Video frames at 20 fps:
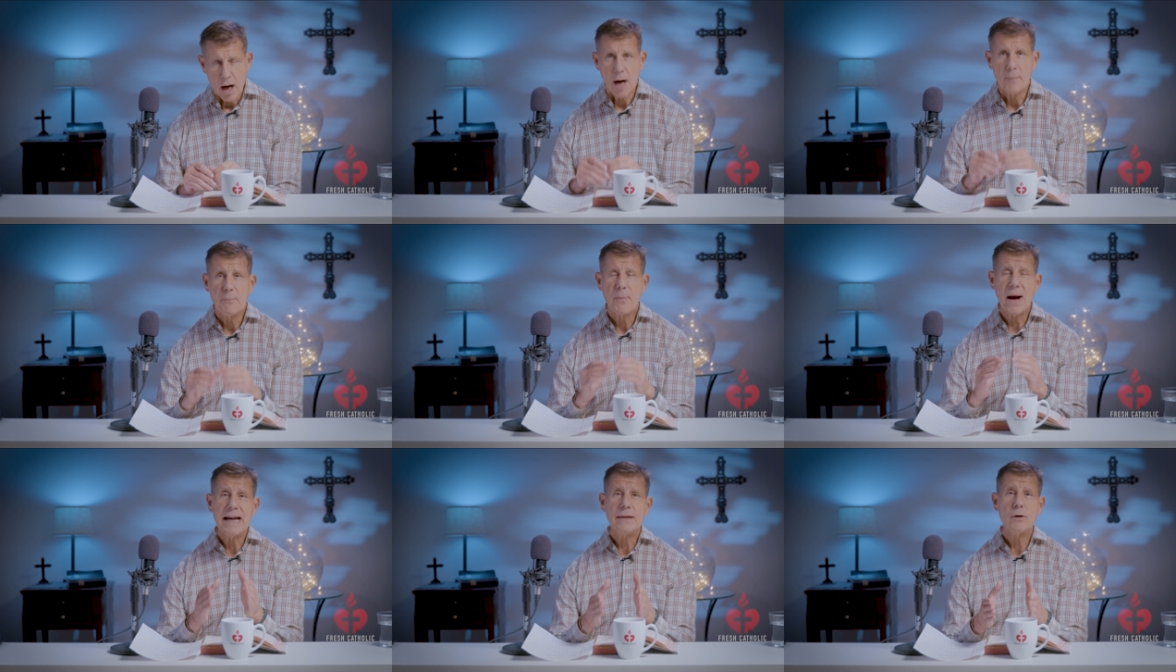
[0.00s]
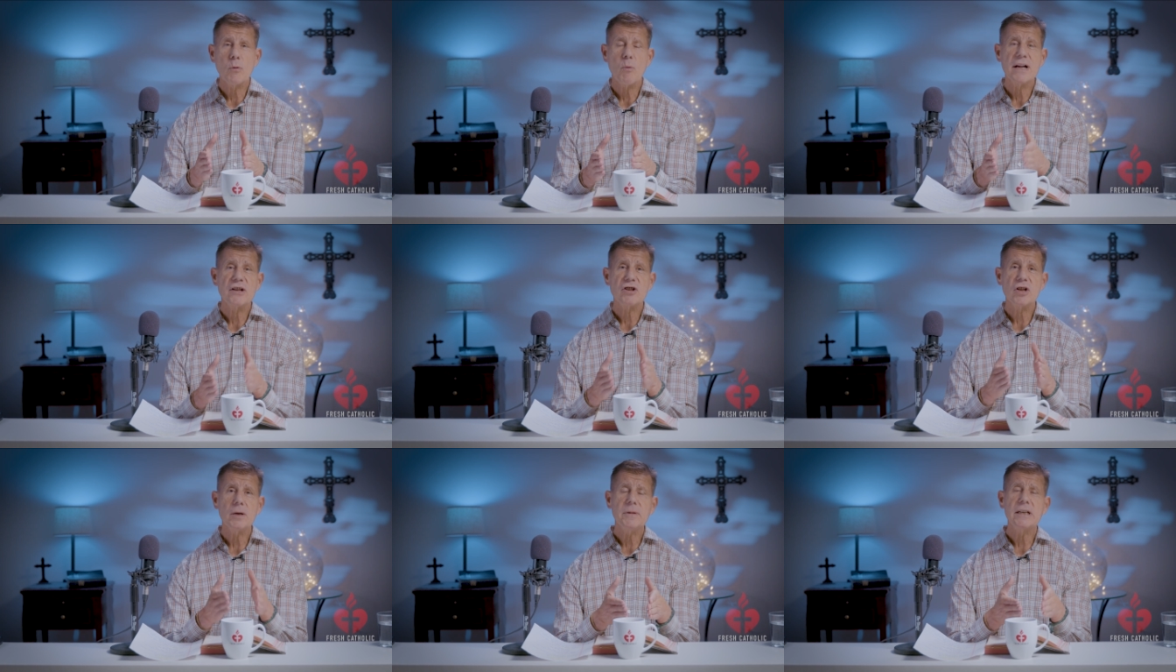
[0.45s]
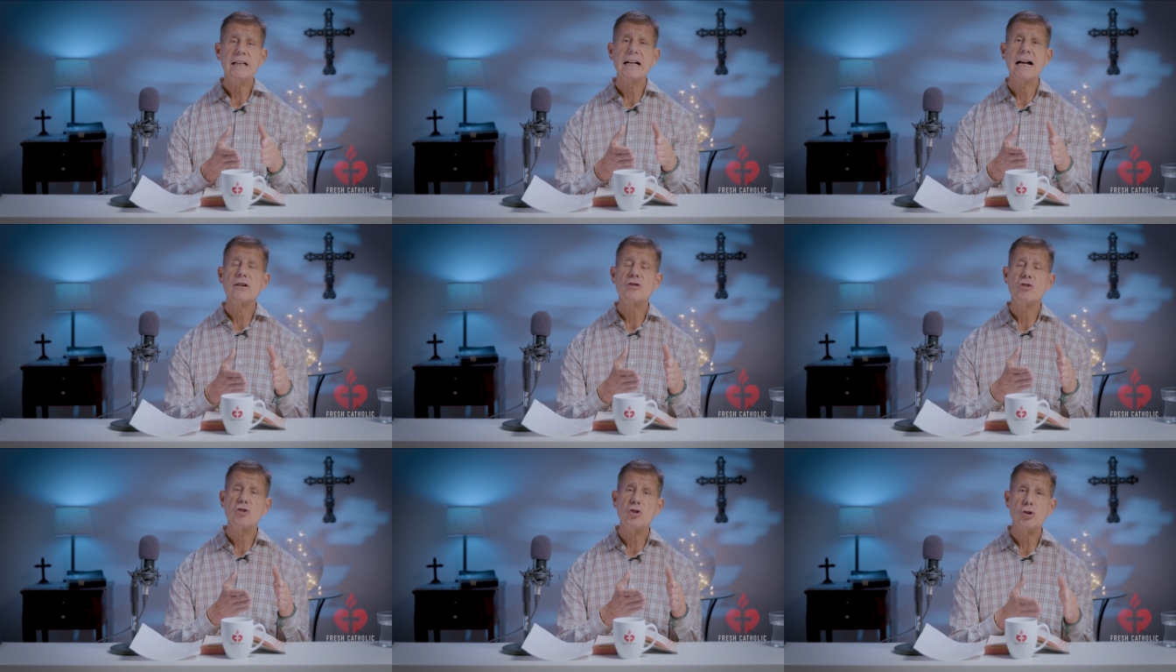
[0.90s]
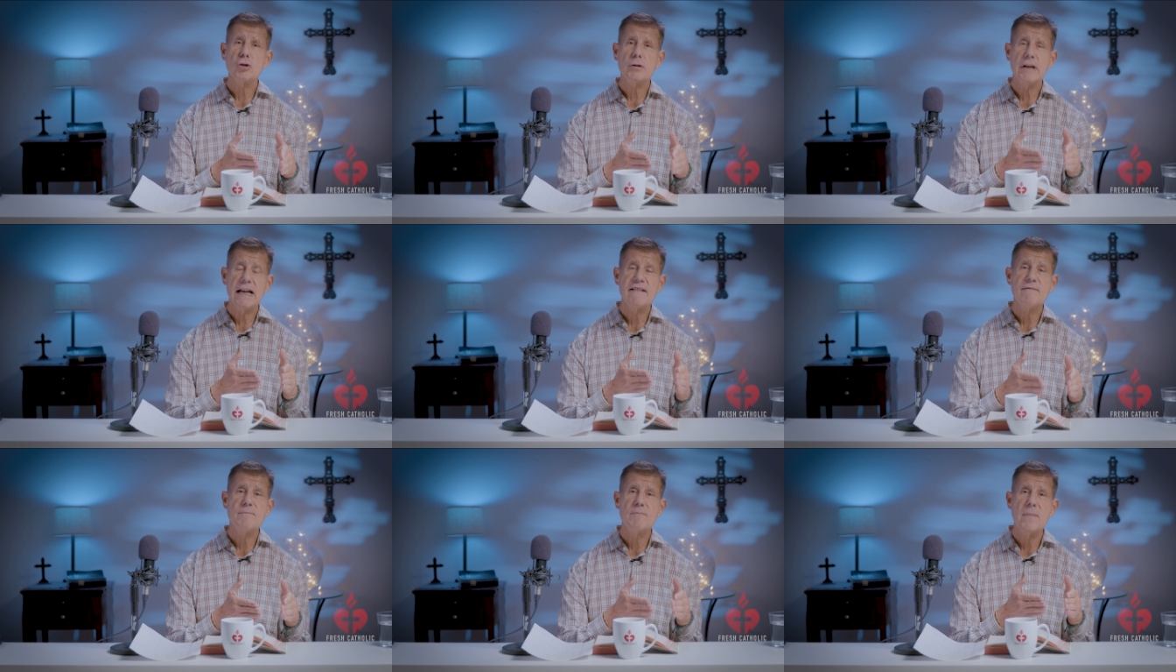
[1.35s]
By the way, something I should
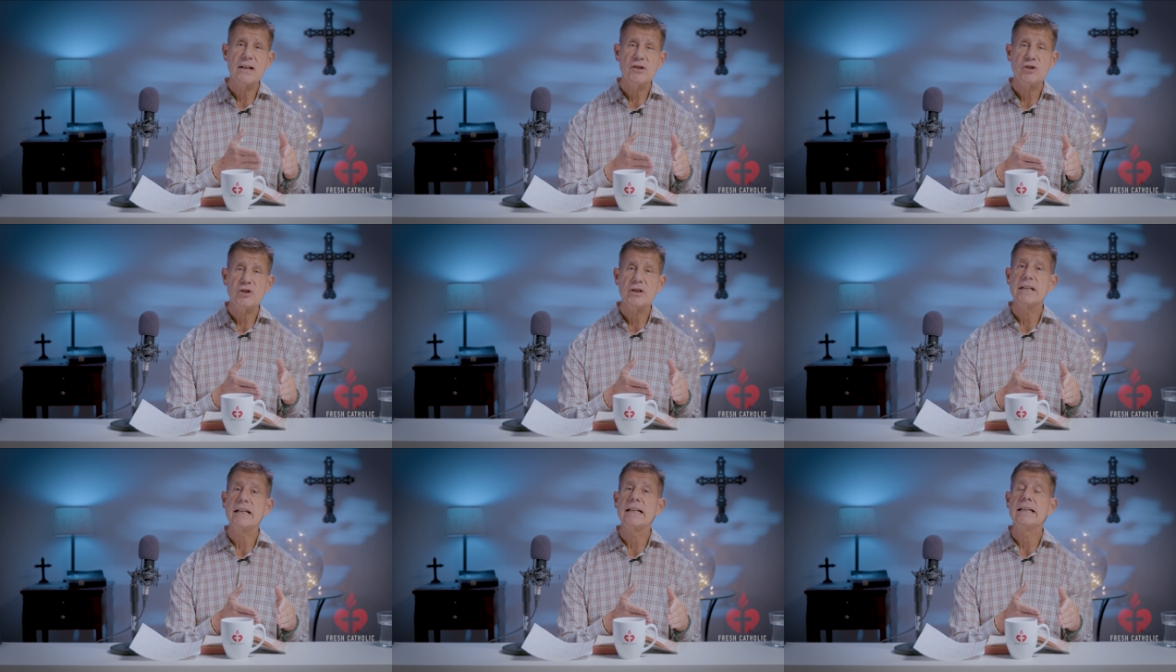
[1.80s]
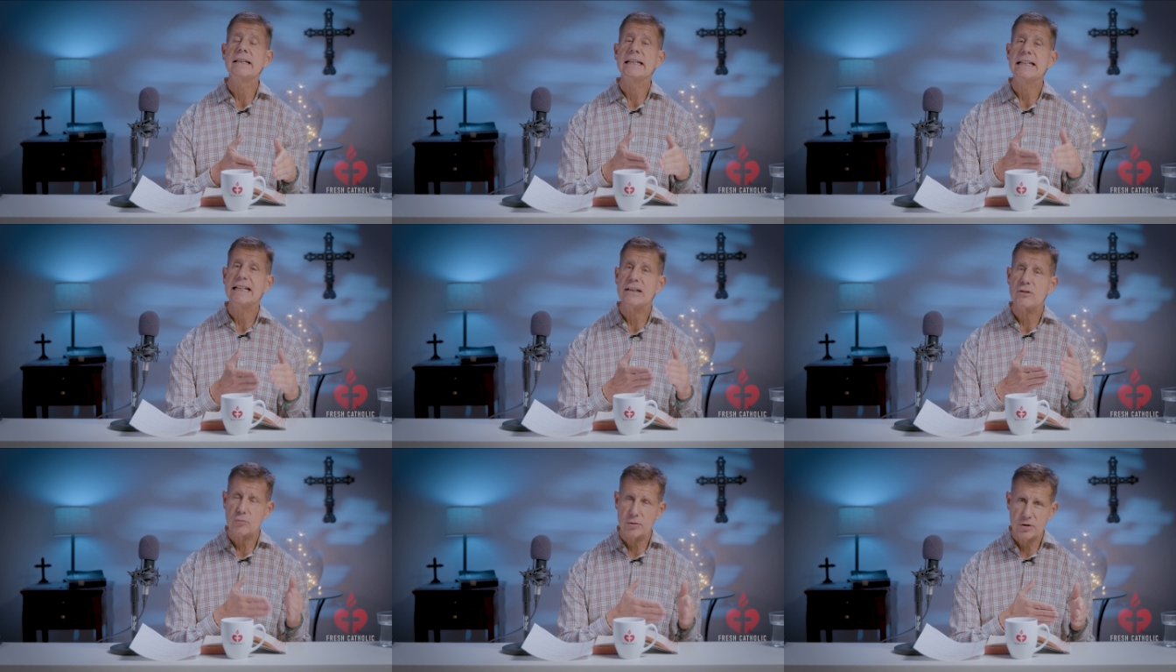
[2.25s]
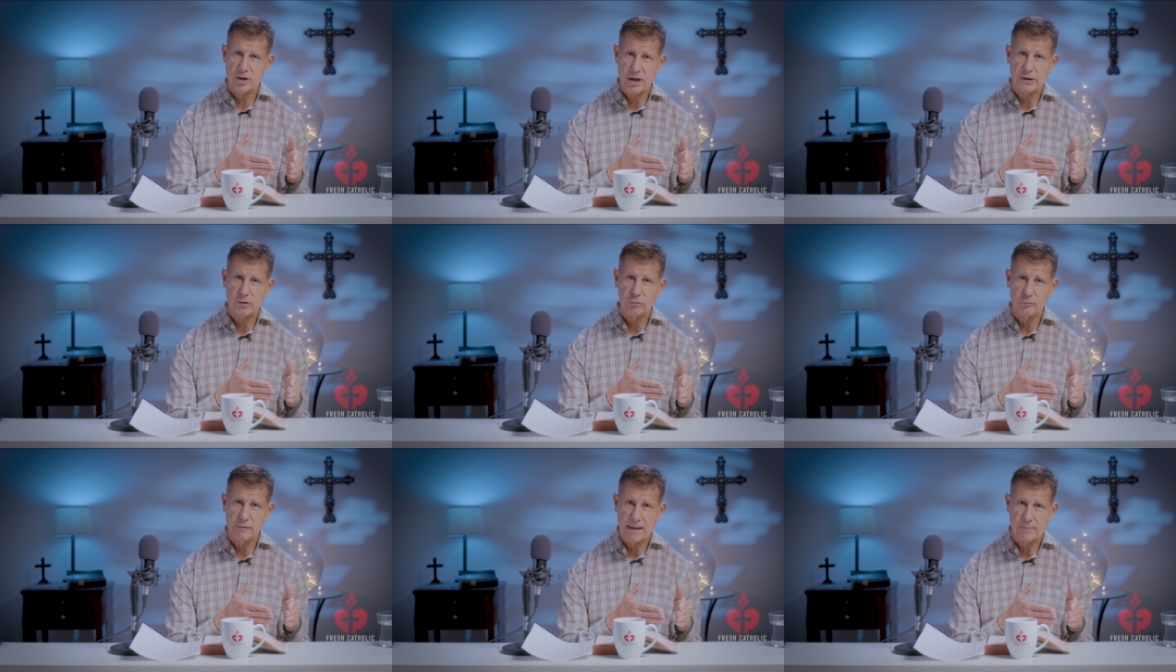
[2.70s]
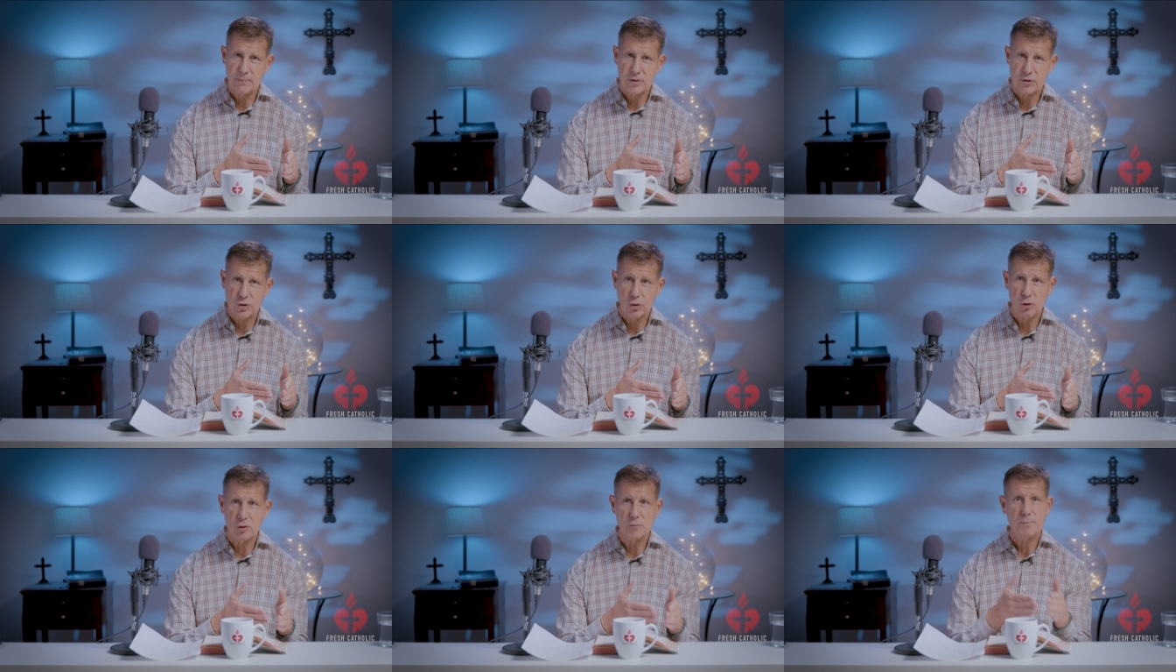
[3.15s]
have mentioned in the introductory
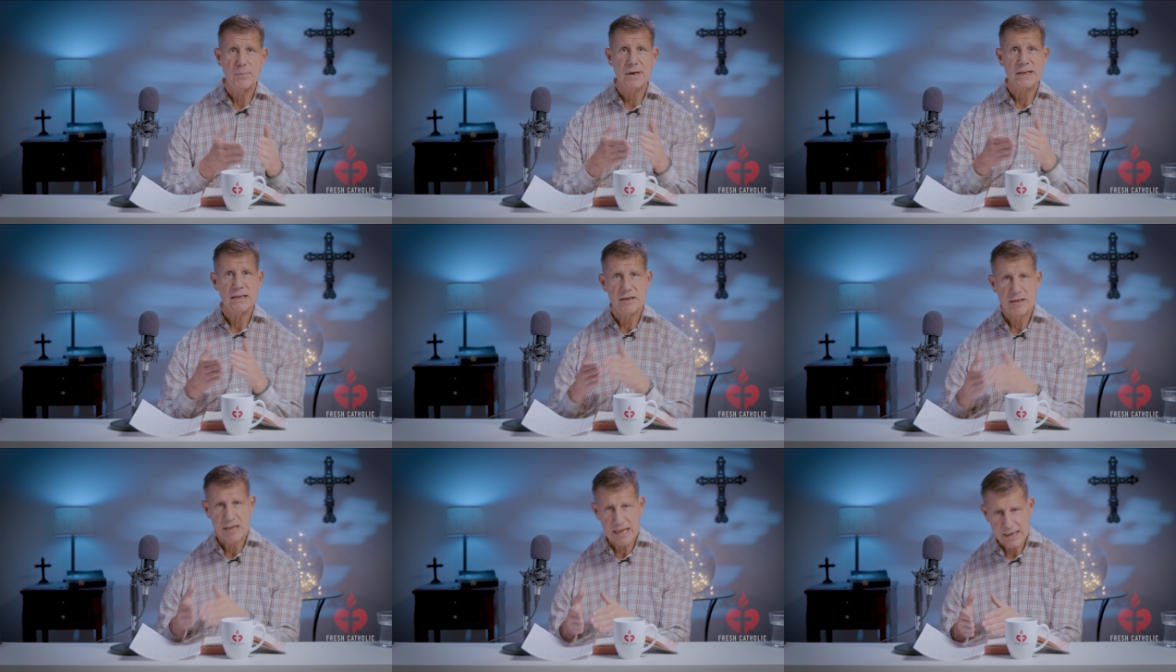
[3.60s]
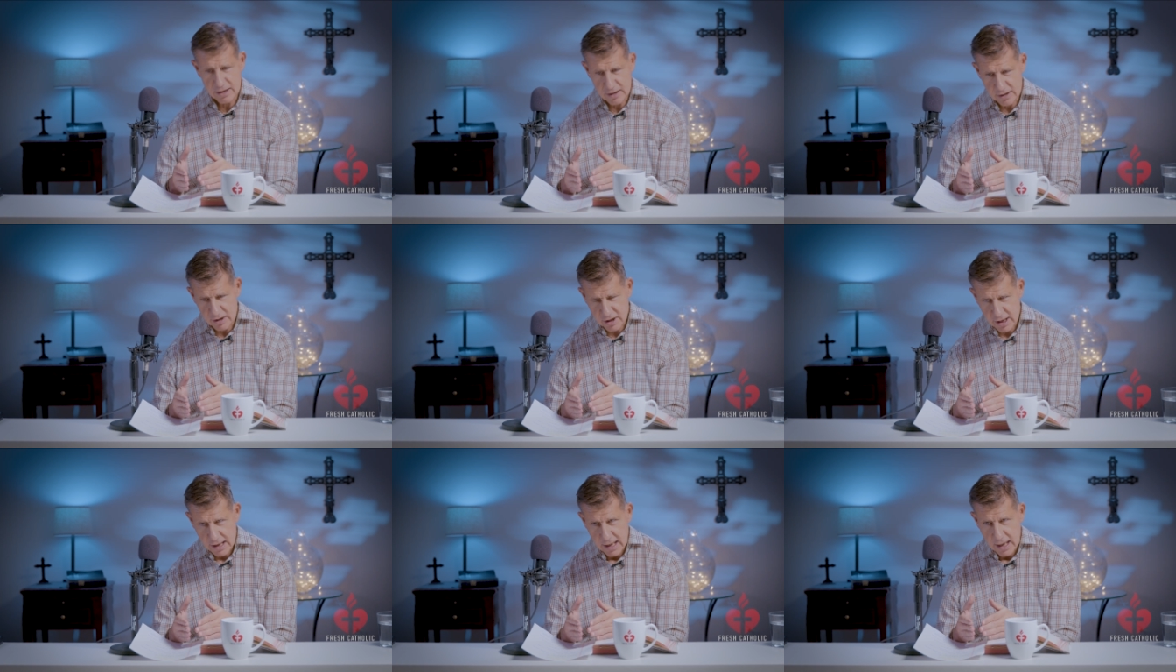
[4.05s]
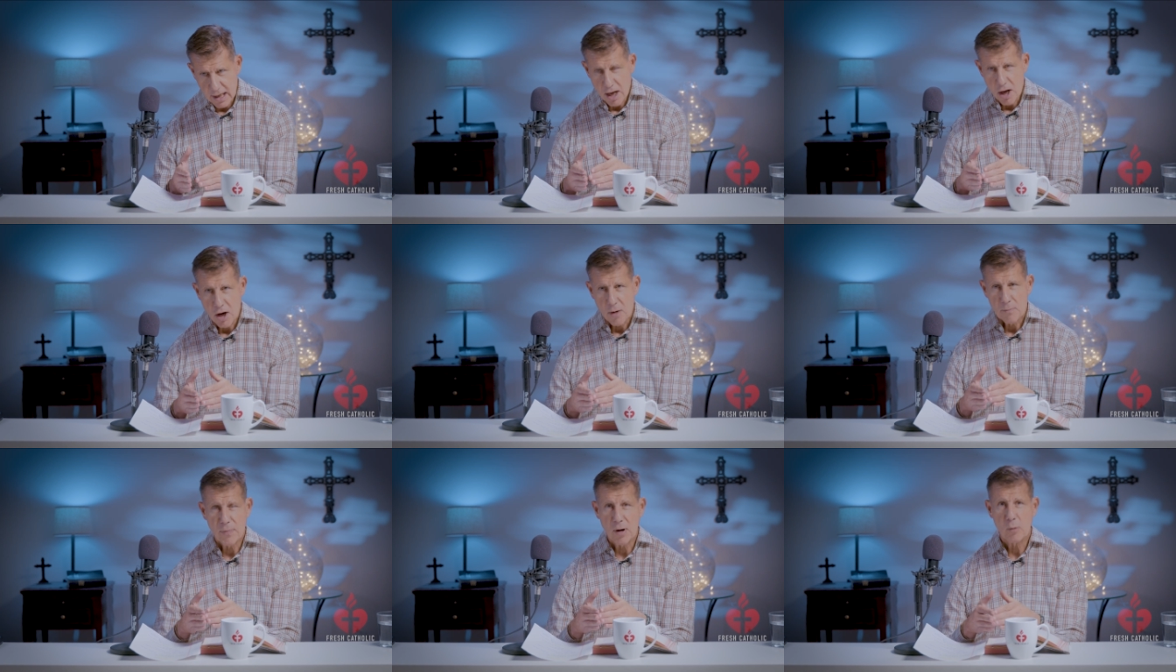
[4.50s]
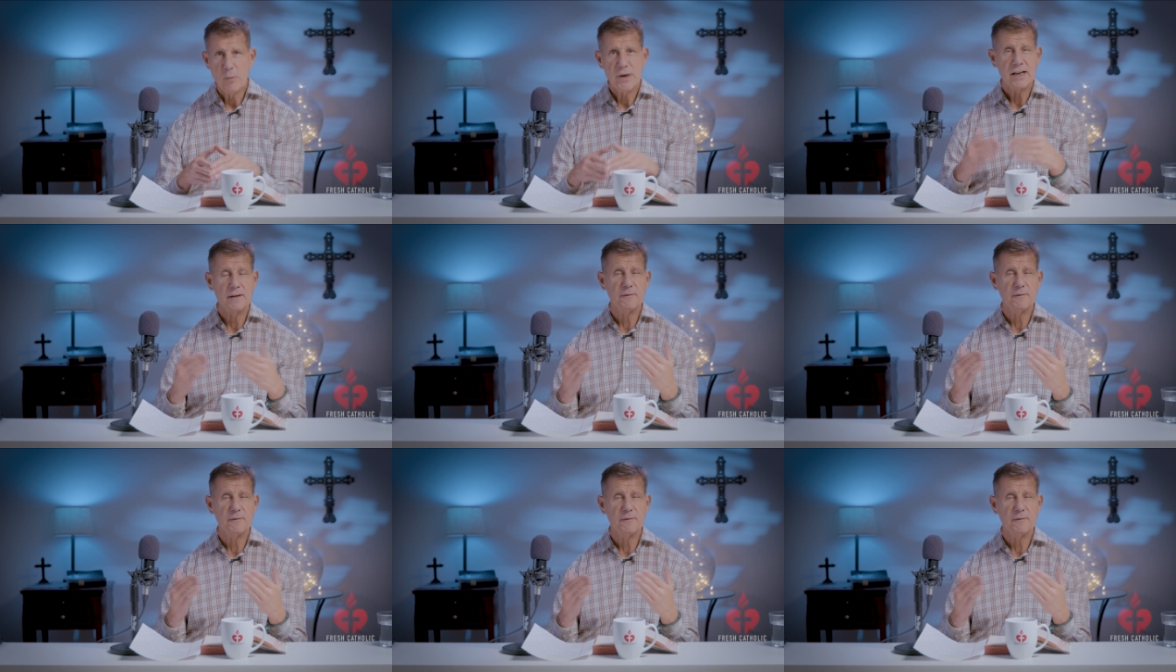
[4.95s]
episode, but didn't, but we can